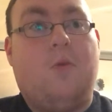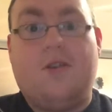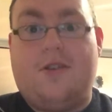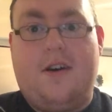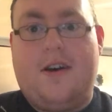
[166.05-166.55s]

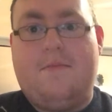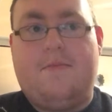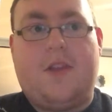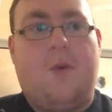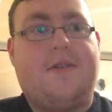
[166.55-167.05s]
One time
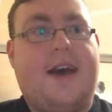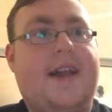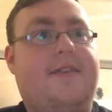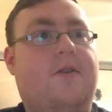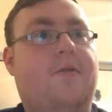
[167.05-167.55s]
I was
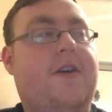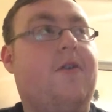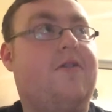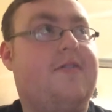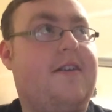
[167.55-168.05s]
at the Feel
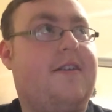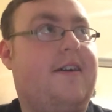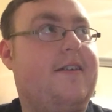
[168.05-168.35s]
Good Centre.